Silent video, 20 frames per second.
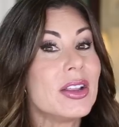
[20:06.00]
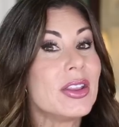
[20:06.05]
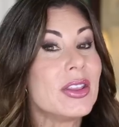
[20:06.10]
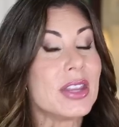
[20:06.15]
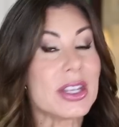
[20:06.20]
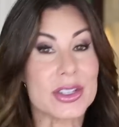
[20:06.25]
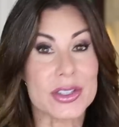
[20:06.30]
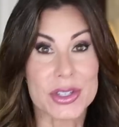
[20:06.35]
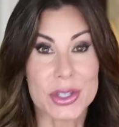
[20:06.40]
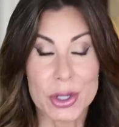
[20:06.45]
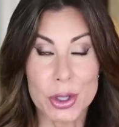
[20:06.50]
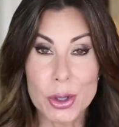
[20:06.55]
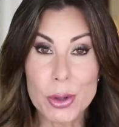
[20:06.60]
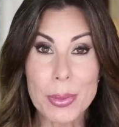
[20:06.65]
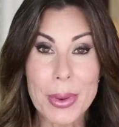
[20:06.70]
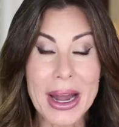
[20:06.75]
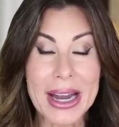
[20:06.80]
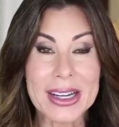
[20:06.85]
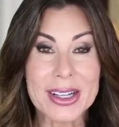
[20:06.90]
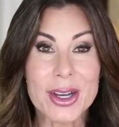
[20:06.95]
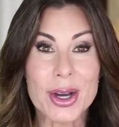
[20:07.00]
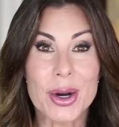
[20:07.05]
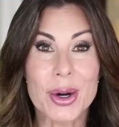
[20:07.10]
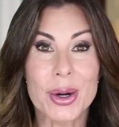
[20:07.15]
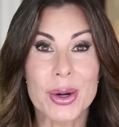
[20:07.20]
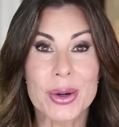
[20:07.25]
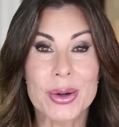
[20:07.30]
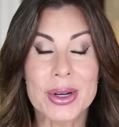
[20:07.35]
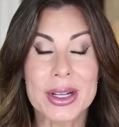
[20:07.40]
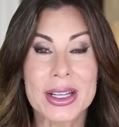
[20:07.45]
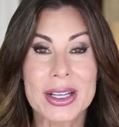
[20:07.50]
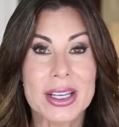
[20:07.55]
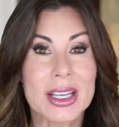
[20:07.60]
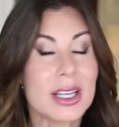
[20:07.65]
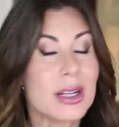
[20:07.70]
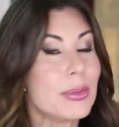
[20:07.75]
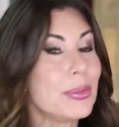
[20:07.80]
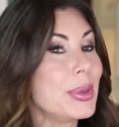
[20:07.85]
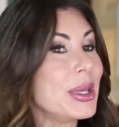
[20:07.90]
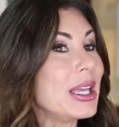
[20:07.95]
This coupon code
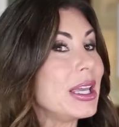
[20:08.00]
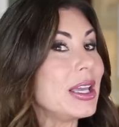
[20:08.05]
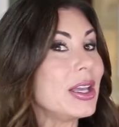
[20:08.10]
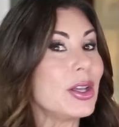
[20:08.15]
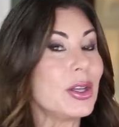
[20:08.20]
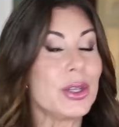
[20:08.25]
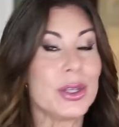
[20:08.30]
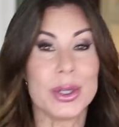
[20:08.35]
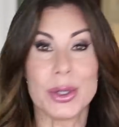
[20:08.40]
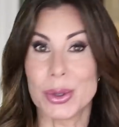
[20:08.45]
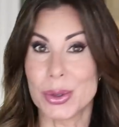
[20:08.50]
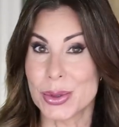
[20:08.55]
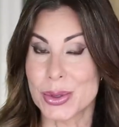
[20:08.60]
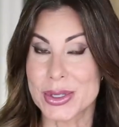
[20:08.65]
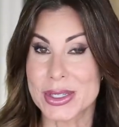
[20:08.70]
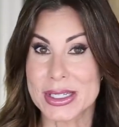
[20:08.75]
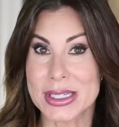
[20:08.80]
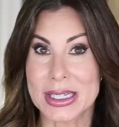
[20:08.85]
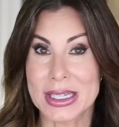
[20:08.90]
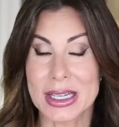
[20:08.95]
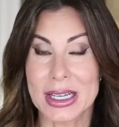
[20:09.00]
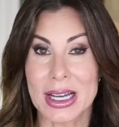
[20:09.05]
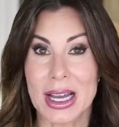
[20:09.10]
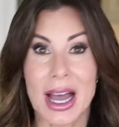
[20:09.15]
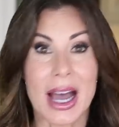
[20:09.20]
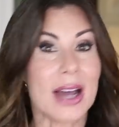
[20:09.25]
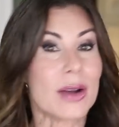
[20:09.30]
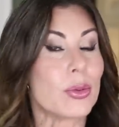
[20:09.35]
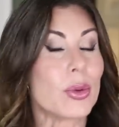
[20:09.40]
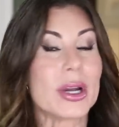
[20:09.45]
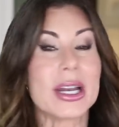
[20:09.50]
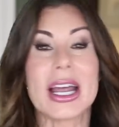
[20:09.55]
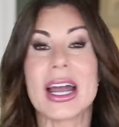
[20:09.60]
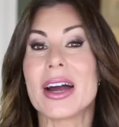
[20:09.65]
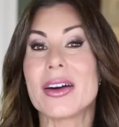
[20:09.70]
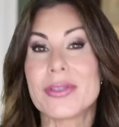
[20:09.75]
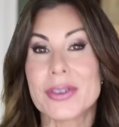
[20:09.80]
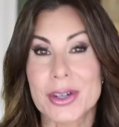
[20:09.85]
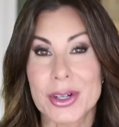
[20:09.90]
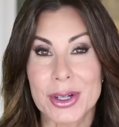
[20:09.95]
can be used on
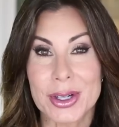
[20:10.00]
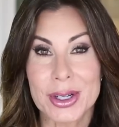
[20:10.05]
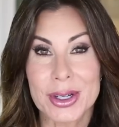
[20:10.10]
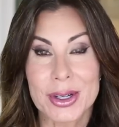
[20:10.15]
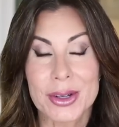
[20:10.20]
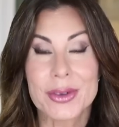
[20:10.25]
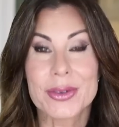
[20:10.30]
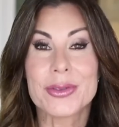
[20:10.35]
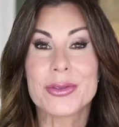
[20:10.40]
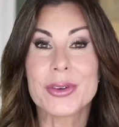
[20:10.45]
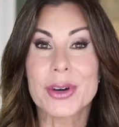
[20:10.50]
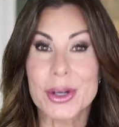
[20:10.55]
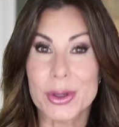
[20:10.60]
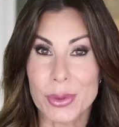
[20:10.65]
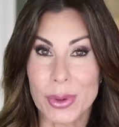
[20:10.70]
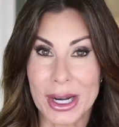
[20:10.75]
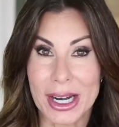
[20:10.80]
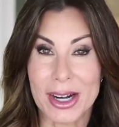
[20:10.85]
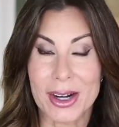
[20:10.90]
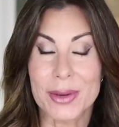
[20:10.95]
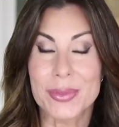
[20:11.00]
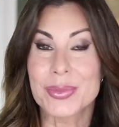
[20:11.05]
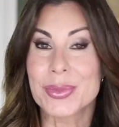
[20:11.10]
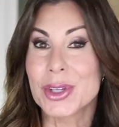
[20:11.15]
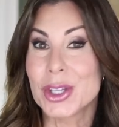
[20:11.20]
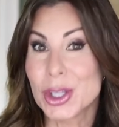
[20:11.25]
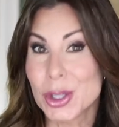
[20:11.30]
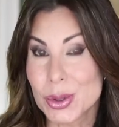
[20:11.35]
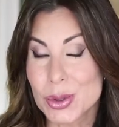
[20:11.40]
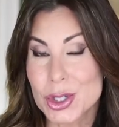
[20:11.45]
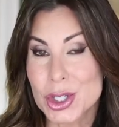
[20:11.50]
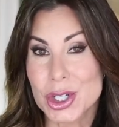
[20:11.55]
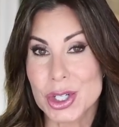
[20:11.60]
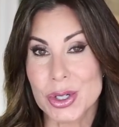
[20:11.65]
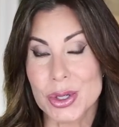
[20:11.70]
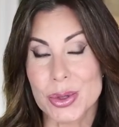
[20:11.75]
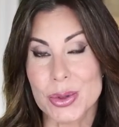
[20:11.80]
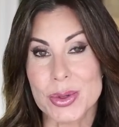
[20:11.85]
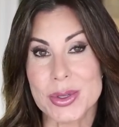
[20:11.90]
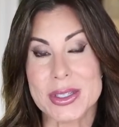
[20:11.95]
whatever footwear you
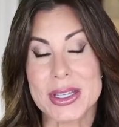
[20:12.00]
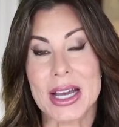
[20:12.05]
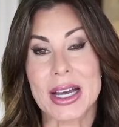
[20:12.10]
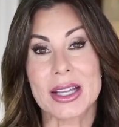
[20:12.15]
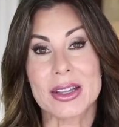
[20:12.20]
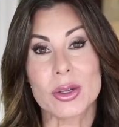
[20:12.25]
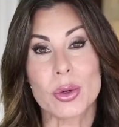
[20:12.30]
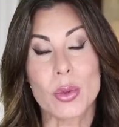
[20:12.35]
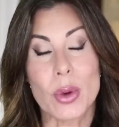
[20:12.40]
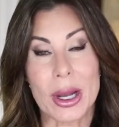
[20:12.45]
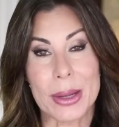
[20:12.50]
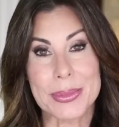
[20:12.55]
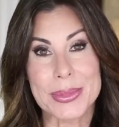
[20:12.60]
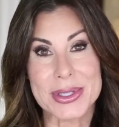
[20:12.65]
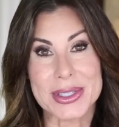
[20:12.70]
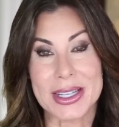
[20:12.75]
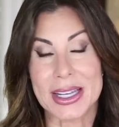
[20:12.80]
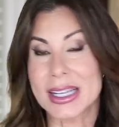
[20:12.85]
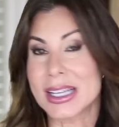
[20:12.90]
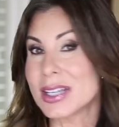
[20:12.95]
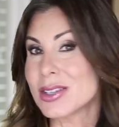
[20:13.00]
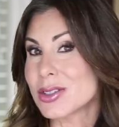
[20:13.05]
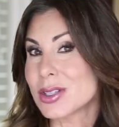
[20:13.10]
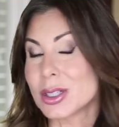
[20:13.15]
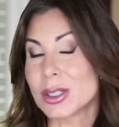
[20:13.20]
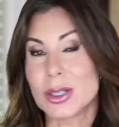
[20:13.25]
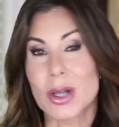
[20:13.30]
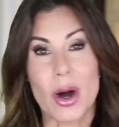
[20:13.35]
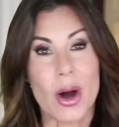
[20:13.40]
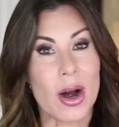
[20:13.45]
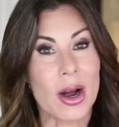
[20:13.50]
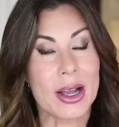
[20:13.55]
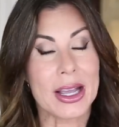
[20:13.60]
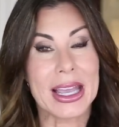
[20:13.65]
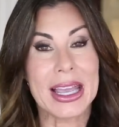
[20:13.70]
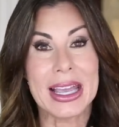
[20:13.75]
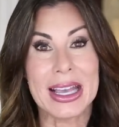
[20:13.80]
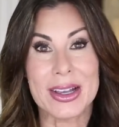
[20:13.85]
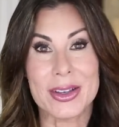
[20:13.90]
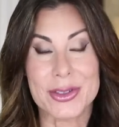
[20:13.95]
choose on the website as
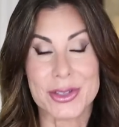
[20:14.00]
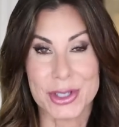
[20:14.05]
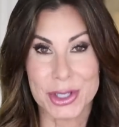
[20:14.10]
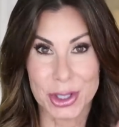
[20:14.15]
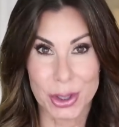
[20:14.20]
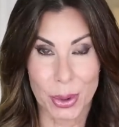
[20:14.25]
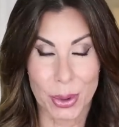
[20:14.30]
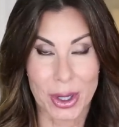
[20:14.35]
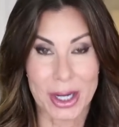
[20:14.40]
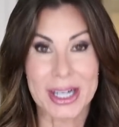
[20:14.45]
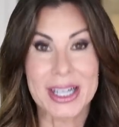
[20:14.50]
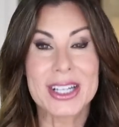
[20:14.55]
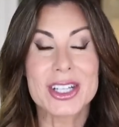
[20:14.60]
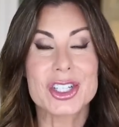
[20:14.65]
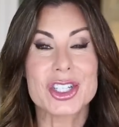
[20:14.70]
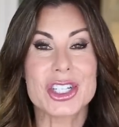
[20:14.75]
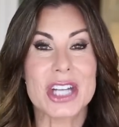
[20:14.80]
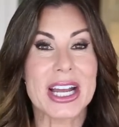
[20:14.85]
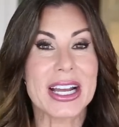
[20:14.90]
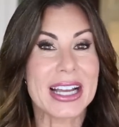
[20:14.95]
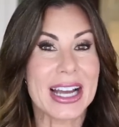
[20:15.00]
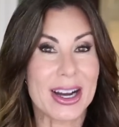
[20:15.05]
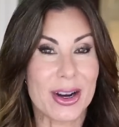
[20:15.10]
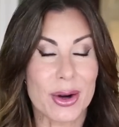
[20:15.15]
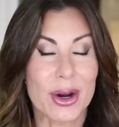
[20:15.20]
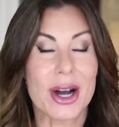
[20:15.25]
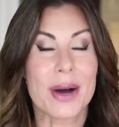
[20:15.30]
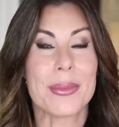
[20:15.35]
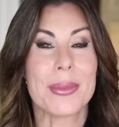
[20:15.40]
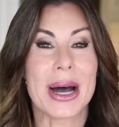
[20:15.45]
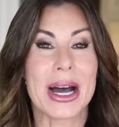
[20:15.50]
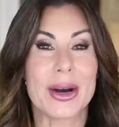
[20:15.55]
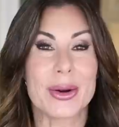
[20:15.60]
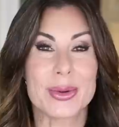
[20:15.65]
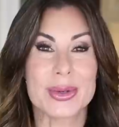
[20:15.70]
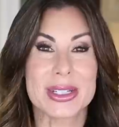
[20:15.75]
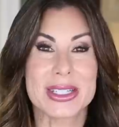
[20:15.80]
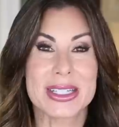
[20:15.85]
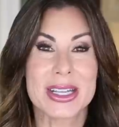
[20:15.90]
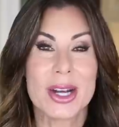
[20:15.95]
long as your checkout
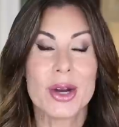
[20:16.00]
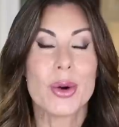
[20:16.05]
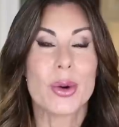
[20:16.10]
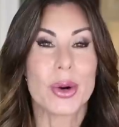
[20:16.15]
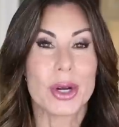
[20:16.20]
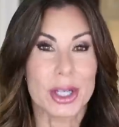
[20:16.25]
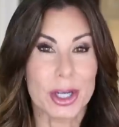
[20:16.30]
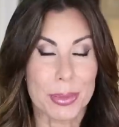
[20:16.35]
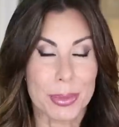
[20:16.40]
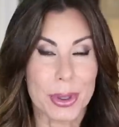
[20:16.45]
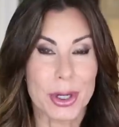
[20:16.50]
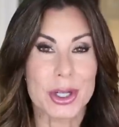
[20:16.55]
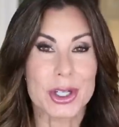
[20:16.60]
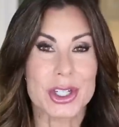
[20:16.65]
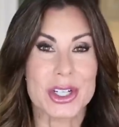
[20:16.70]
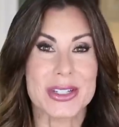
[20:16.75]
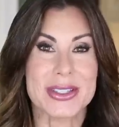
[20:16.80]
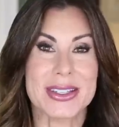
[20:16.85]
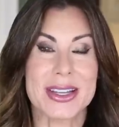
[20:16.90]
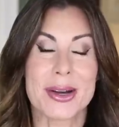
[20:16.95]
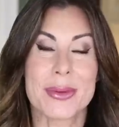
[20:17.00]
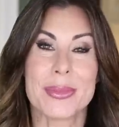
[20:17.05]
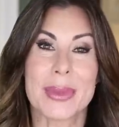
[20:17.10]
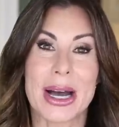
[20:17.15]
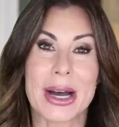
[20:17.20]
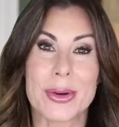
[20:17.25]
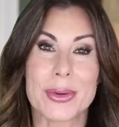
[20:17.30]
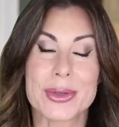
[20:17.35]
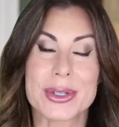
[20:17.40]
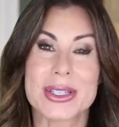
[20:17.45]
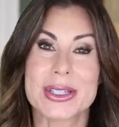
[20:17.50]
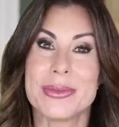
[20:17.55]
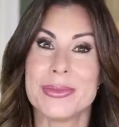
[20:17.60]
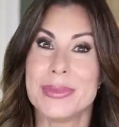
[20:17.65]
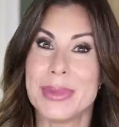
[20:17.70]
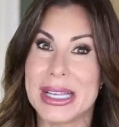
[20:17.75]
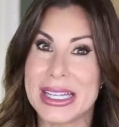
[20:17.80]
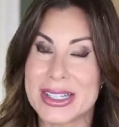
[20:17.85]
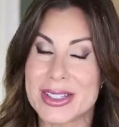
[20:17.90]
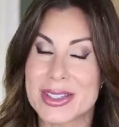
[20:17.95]
amount or your purchase amount
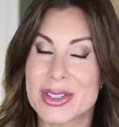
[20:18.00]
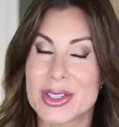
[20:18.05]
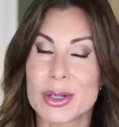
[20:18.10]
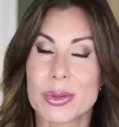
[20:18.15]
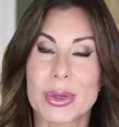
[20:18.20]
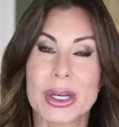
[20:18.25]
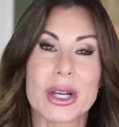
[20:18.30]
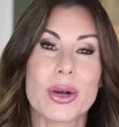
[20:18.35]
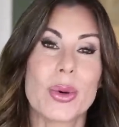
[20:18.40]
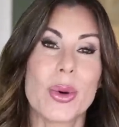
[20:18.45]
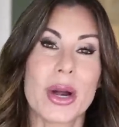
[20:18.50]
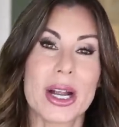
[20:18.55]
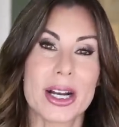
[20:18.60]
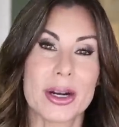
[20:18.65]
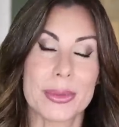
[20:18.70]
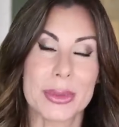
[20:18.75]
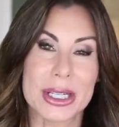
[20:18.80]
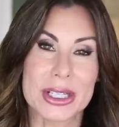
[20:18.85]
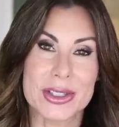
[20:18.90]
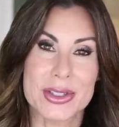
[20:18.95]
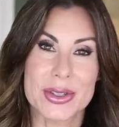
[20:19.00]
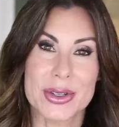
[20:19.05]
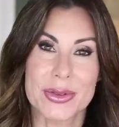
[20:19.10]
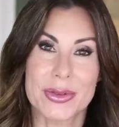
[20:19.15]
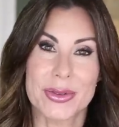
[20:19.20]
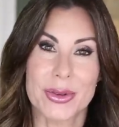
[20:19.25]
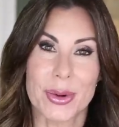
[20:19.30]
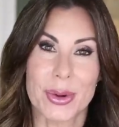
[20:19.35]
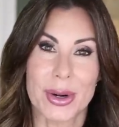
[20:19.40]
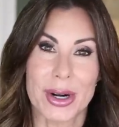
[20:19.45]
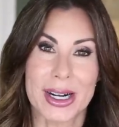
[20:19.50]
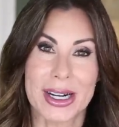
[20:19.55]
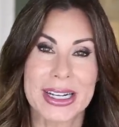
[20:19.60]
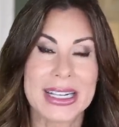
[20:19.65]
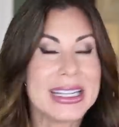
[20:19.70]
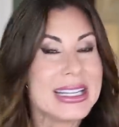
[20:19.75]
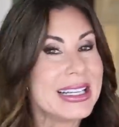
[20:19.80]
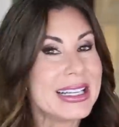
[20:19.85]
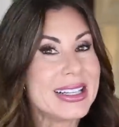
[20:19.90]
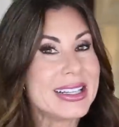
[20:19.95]
meets the requirements for
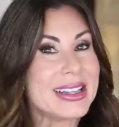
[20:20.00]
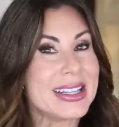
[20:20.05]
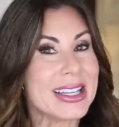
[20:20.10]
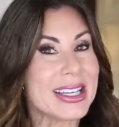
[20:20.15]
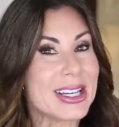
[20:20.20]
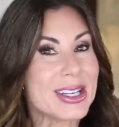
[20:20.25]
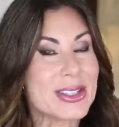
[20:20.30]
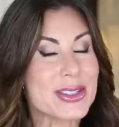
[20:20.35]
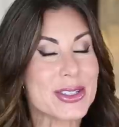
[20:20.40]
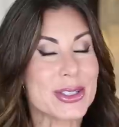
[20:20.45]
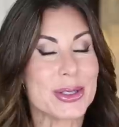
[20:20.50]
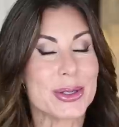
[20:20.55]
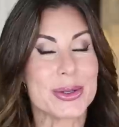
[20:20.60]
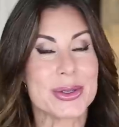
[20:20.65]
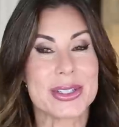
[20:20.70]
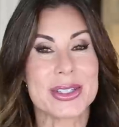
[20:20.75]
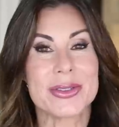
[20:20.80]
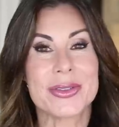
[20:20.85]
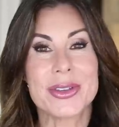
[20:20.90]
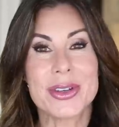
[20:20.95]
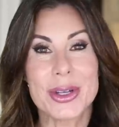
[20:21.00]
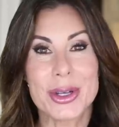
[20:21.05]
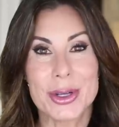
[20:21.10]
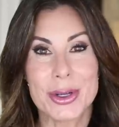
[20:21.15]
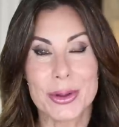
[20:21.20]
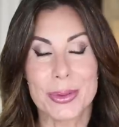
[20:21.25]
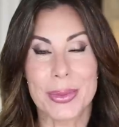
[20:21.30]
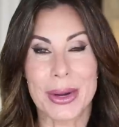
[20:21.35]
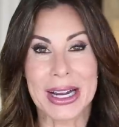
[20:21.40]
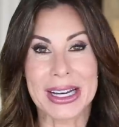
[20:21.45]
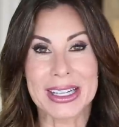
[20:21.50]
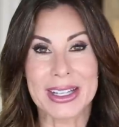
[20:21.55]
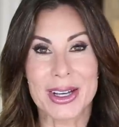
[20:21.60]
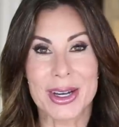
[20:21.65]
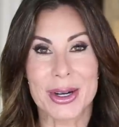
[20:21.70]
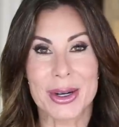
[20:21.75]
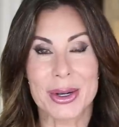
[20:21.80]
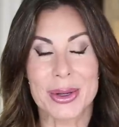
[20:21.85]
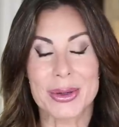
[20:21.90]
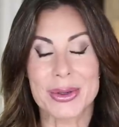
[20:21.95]
the exclusive coupon
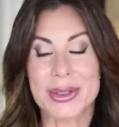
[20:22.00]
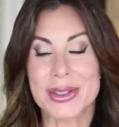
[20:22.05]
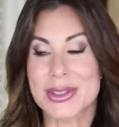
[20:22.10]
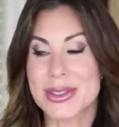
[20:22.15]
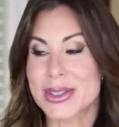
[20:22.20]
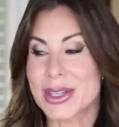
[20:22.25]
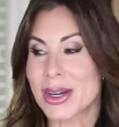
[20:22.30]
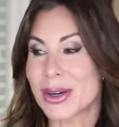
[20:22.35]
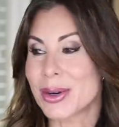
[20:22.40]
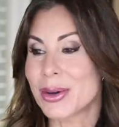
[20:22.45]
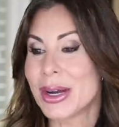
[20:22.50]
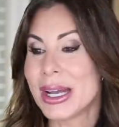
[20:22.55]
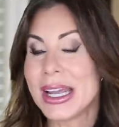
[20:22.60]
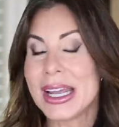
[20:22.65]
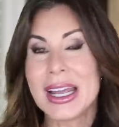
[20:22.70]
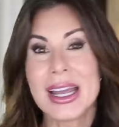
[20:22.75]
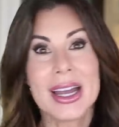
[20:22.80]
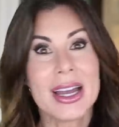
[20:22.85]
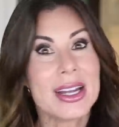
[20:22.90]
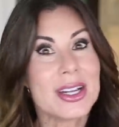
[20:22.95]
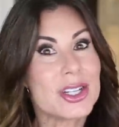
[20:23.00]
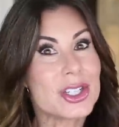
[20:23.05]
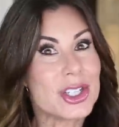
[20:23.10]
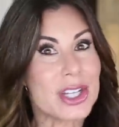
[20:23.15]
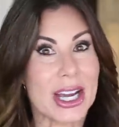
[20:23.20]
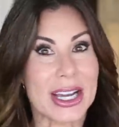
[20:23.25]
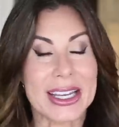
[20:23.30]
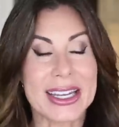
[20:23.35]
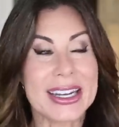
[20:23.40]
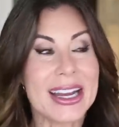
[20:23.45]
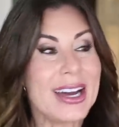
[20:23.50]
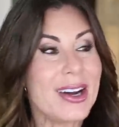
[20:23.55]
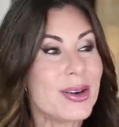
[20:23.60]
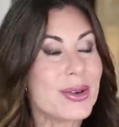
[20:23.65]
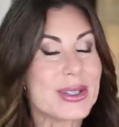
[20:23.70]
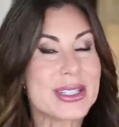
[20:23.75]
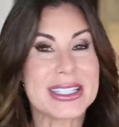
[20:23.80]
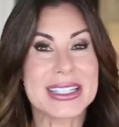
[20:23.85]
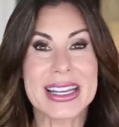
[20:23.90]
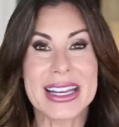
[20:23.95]
codes. So check it out.